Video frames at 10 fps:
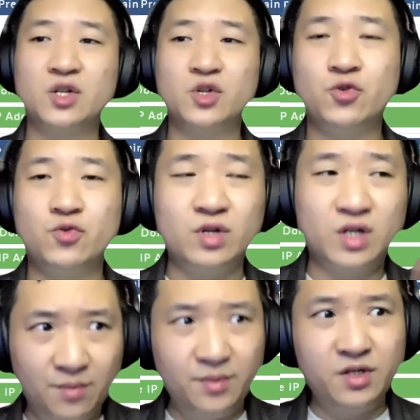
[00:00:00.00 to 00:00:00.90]
So
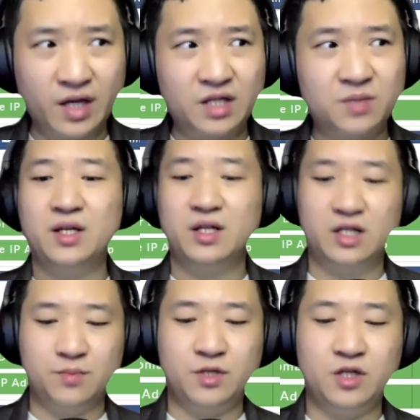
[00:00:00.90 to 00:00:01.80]
allow me to explain a
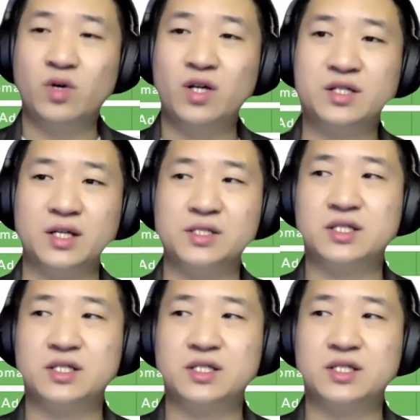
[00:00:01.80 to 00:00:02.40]
little bit what does